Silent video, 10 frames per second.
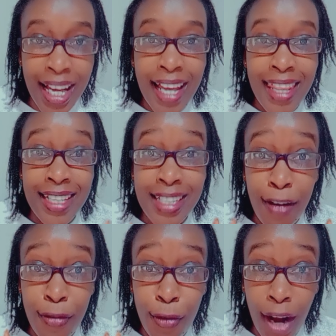that
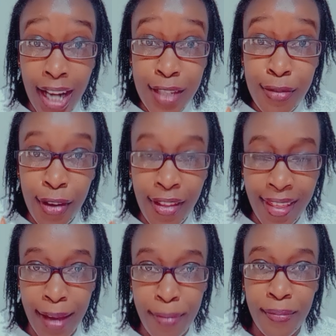have worked for
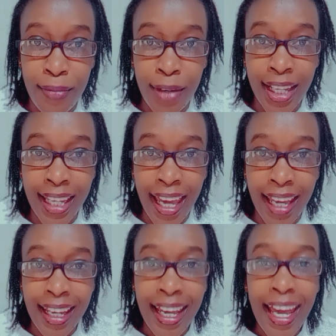them,
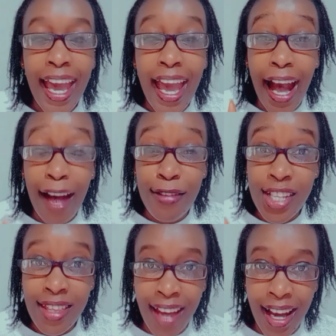okay? After
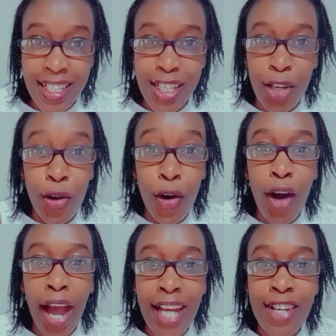that, go
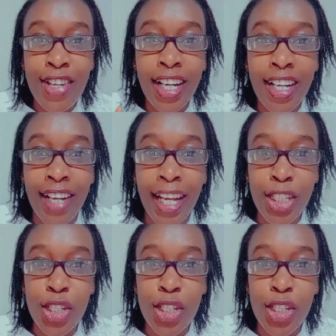and recreate